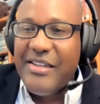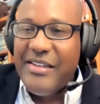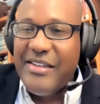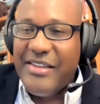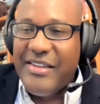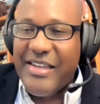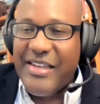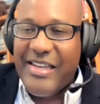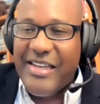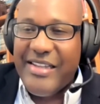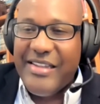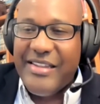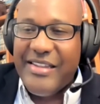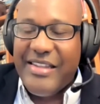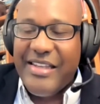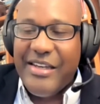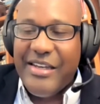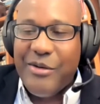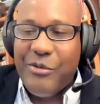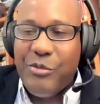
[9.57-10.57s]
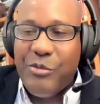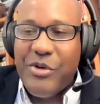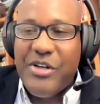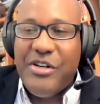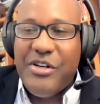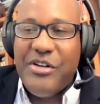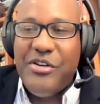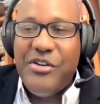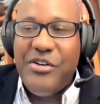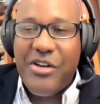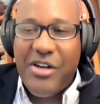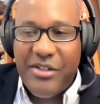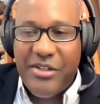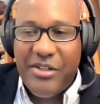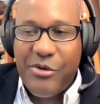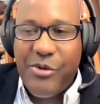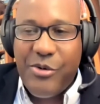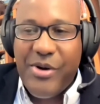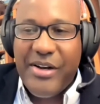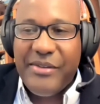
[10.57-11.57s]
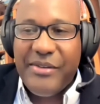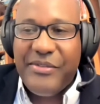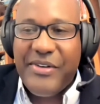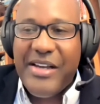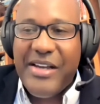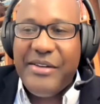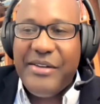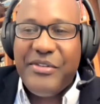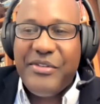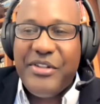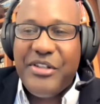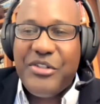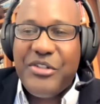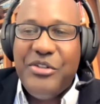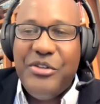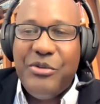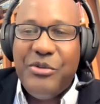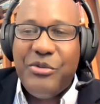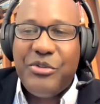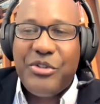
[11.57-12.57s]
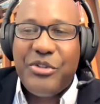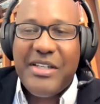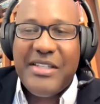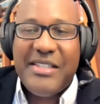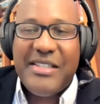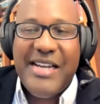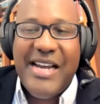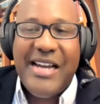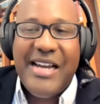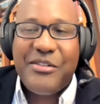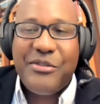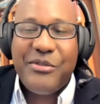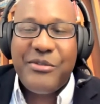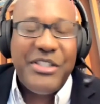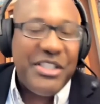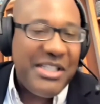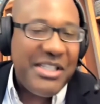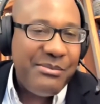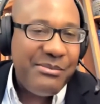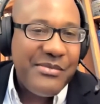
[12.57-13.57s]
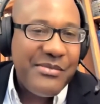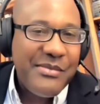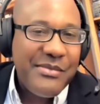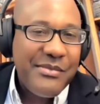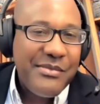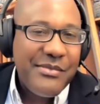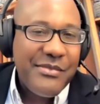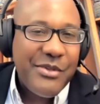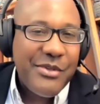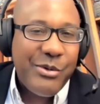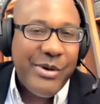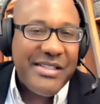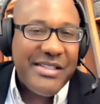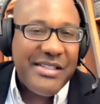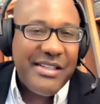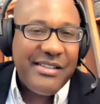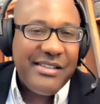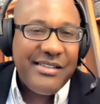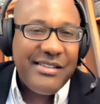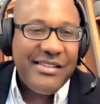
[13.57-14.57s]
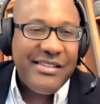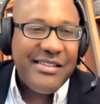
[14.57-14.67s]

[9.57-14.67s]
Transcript: then they would not qualify for this new trust tax regime? Question?